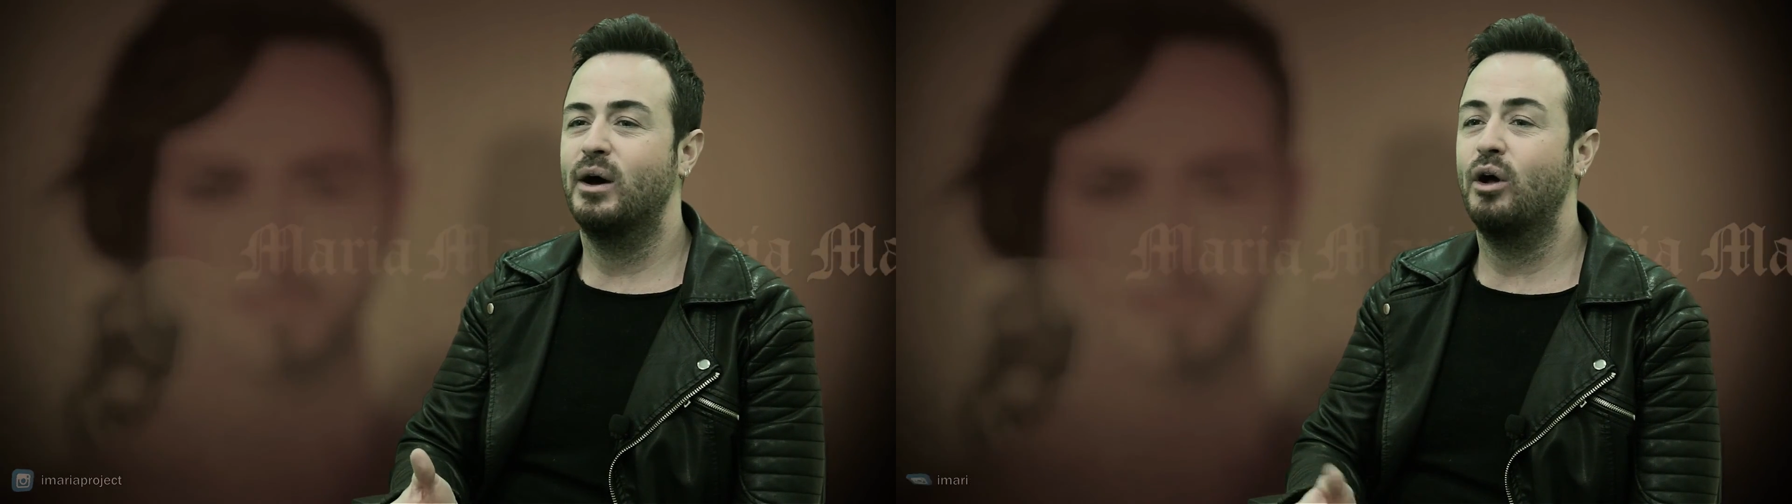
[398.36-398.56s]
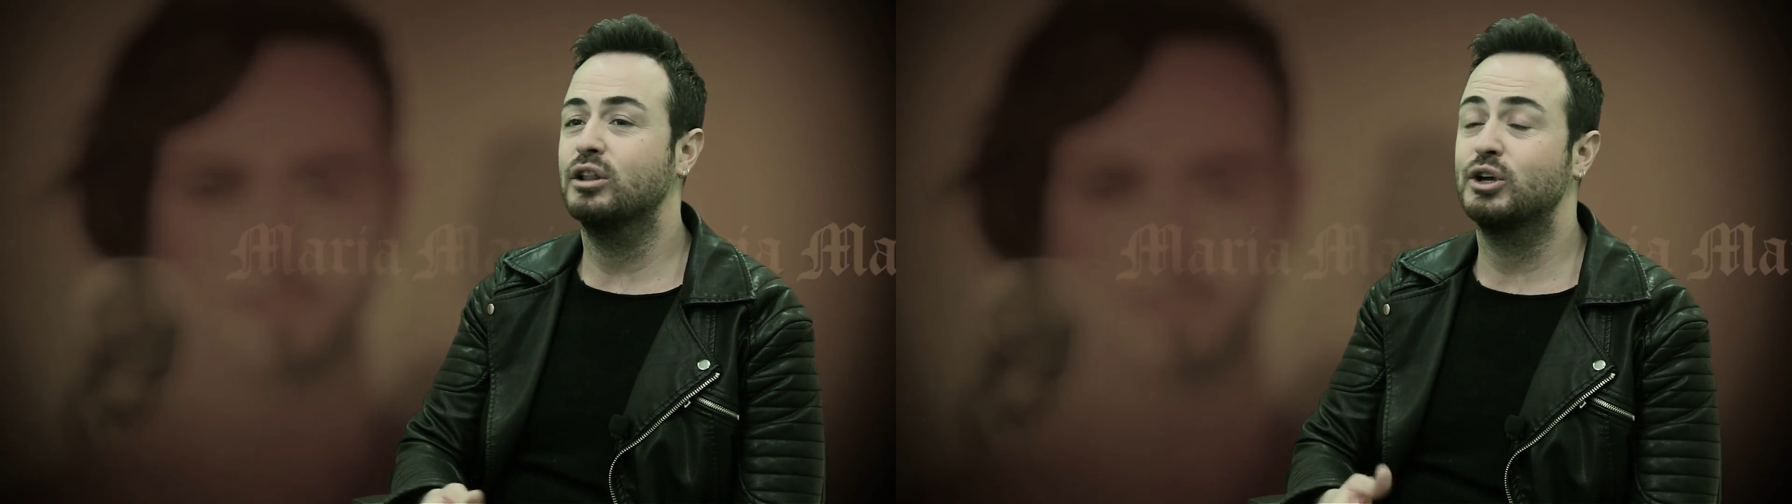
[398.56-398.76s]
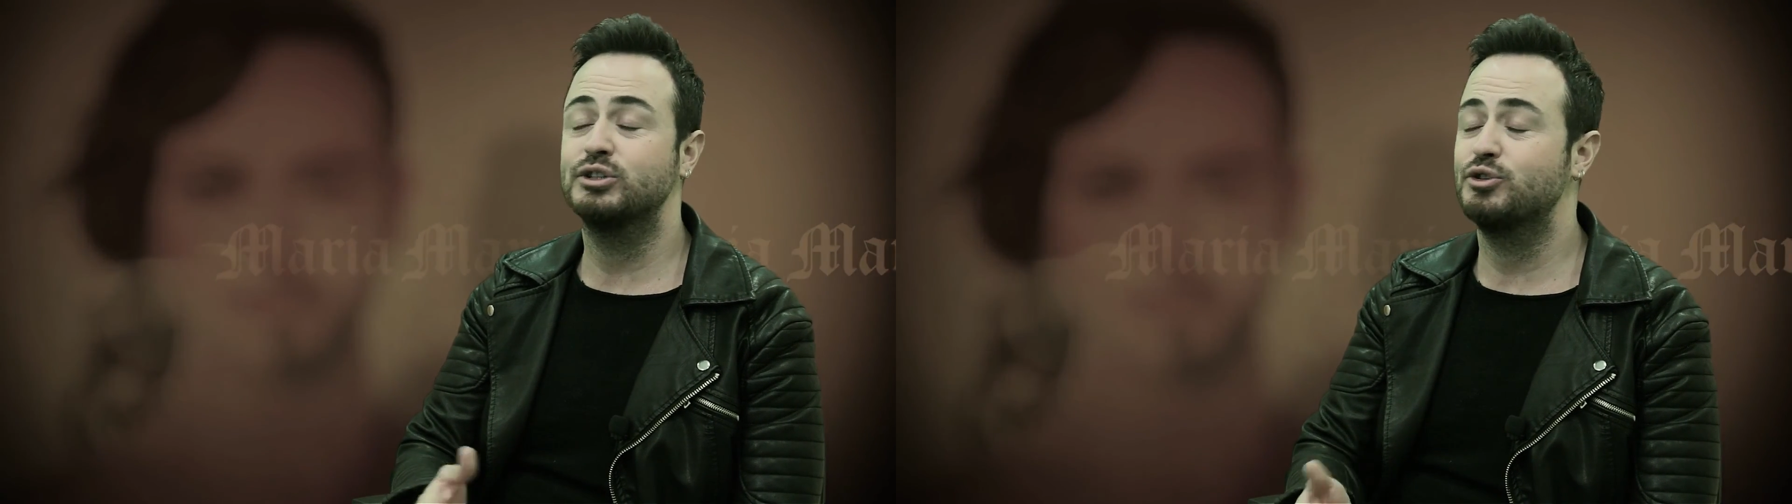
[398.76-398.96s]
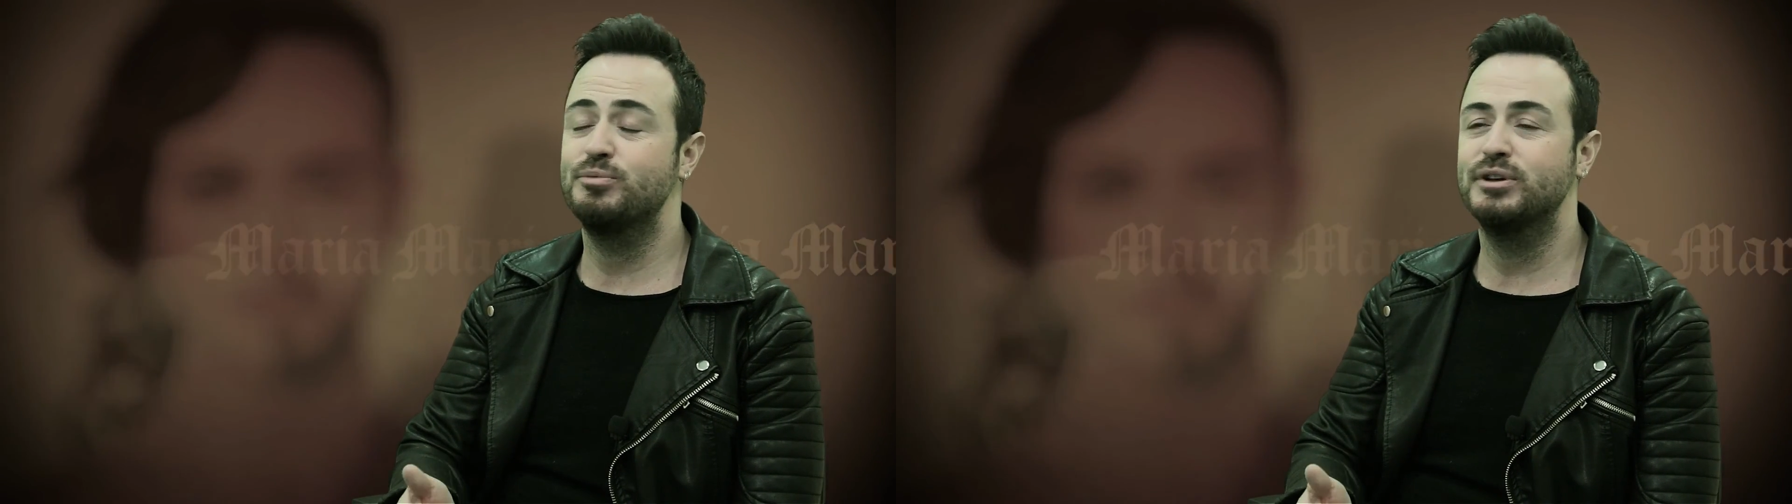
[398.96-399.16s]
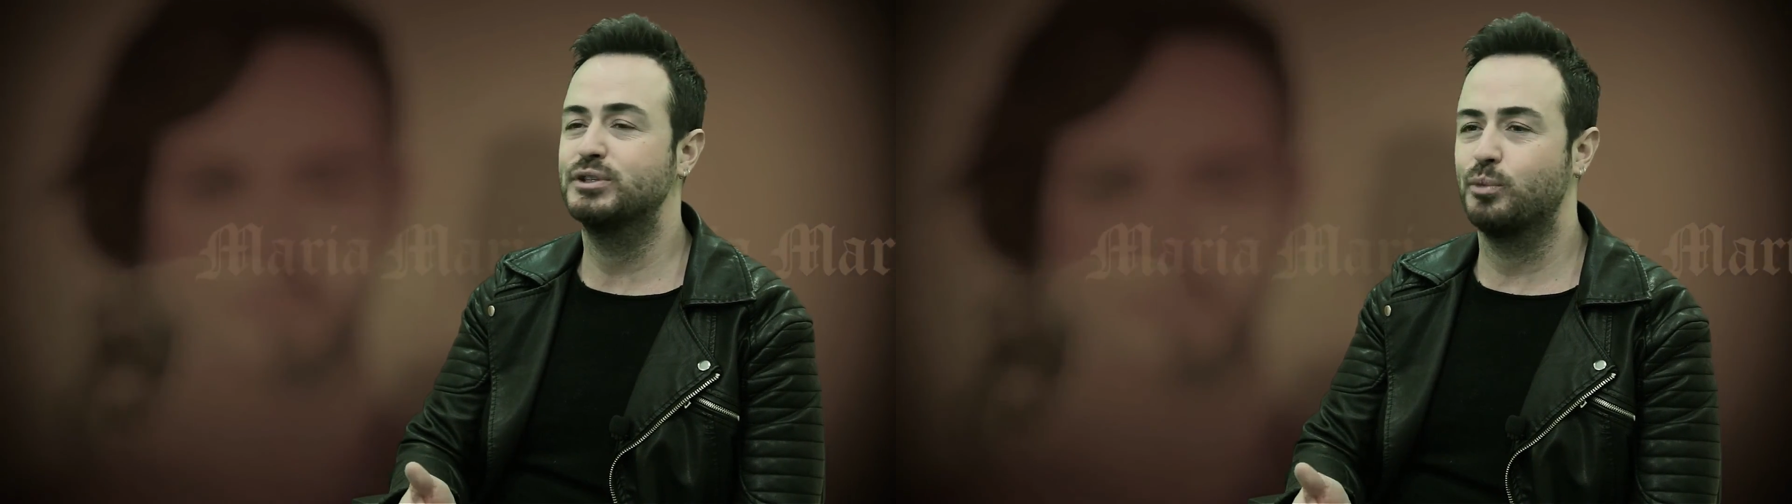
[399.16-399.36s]
all
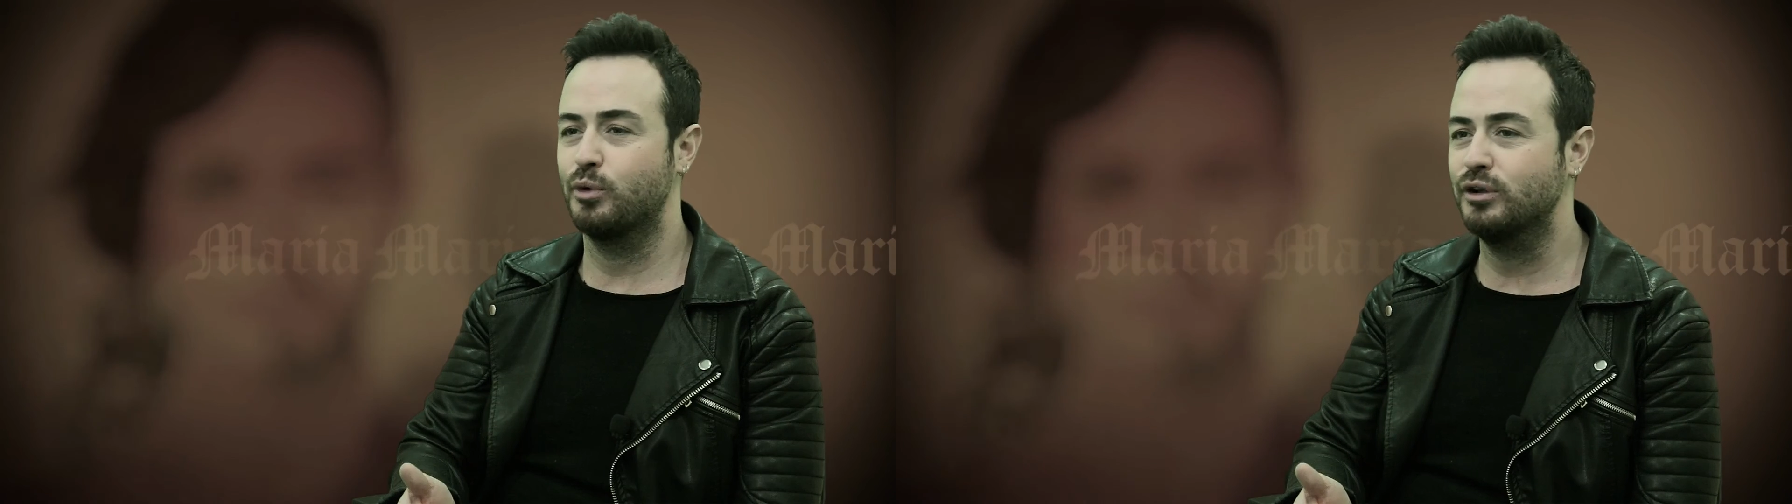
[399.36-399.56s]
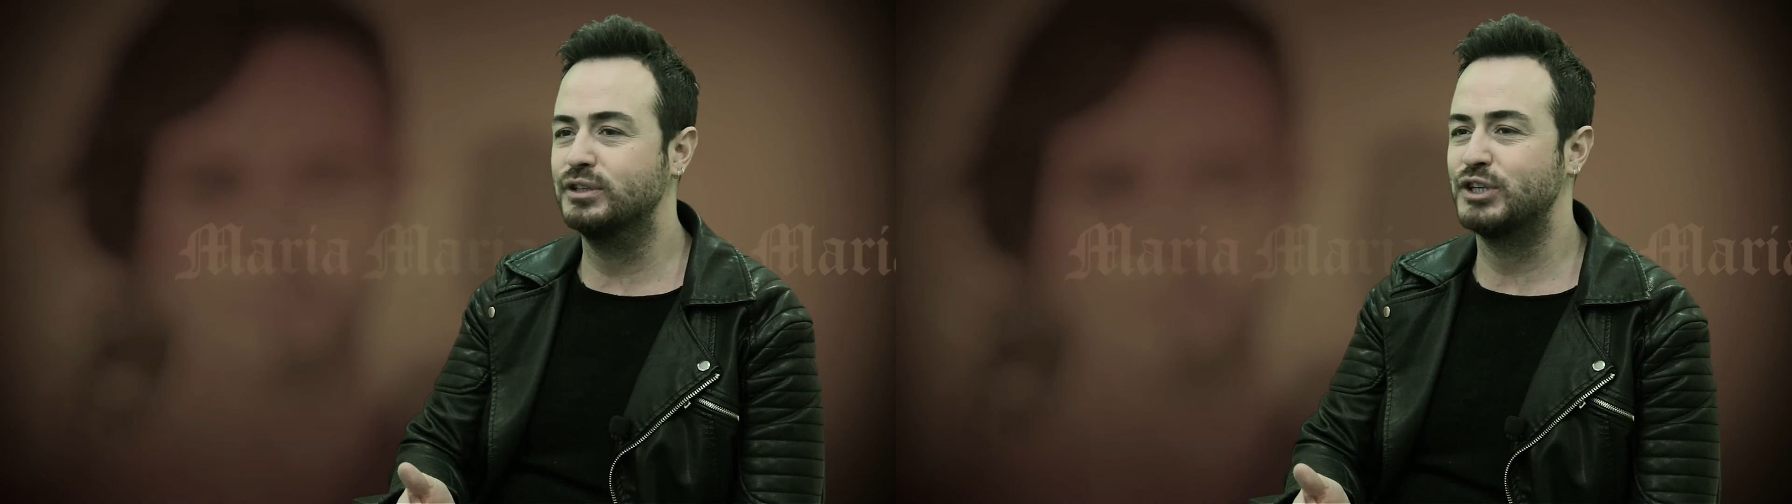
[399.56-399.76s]
contribute the world